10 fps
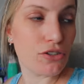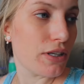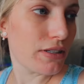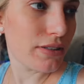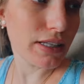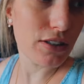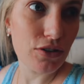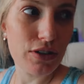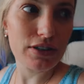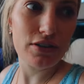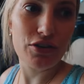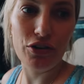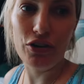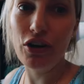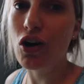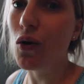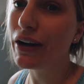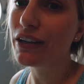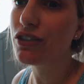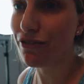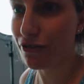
do this. Let's do this. You're going to